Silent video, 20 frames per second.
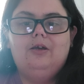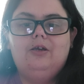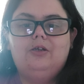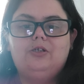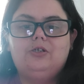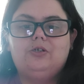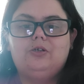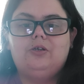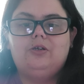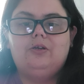
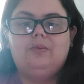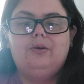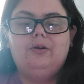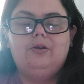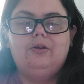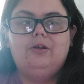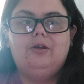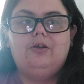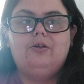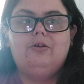history, and I'm here
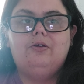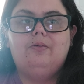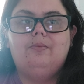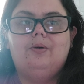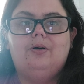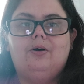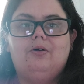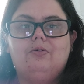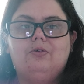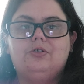today to do
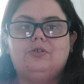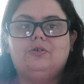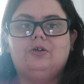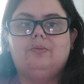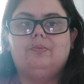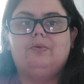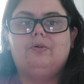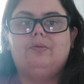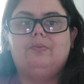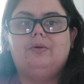my August
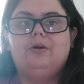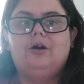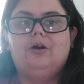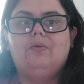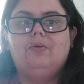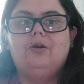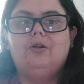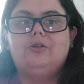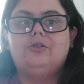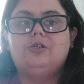wrap up. I
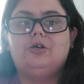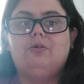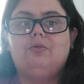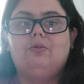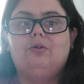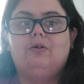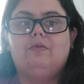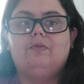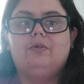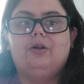read a
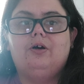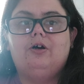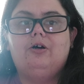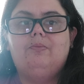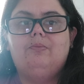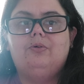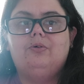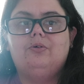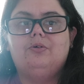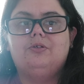total of
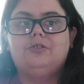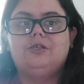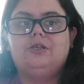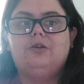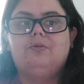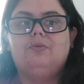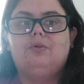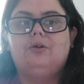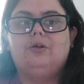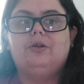nine books
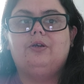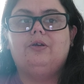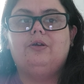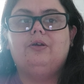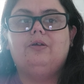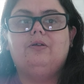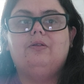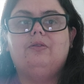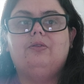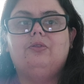equaling
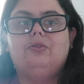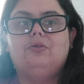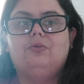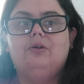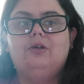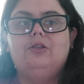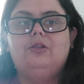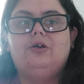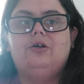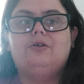
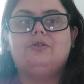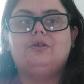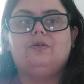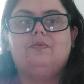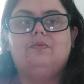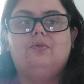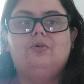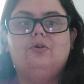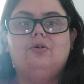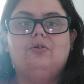
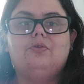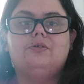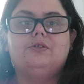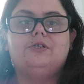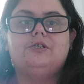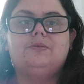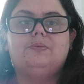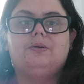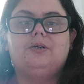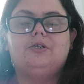
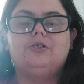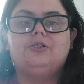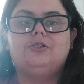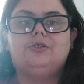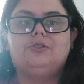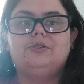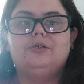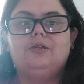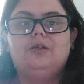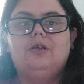3,406
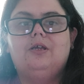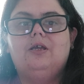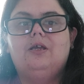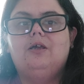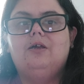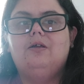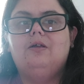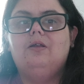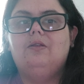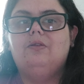pages.
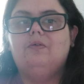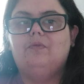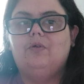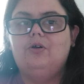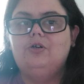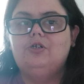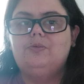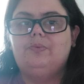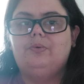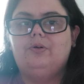The
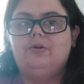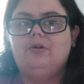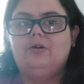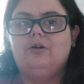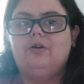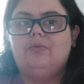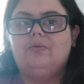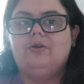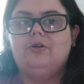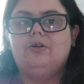first book
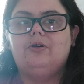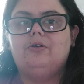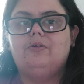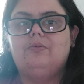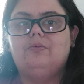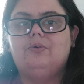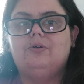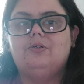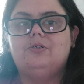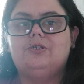I read
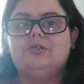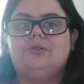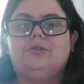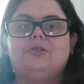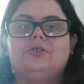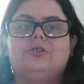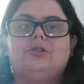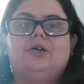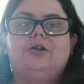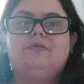was
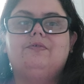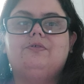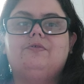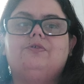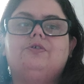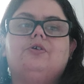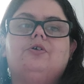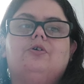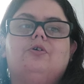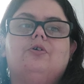The Slaves of
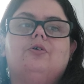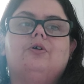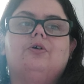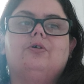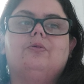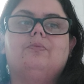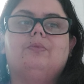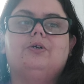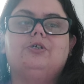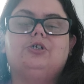
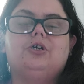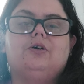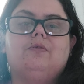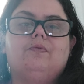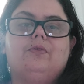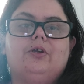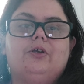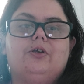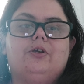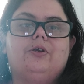Socorro by John
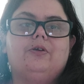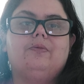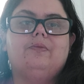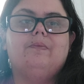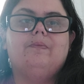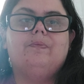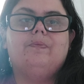Flanagan.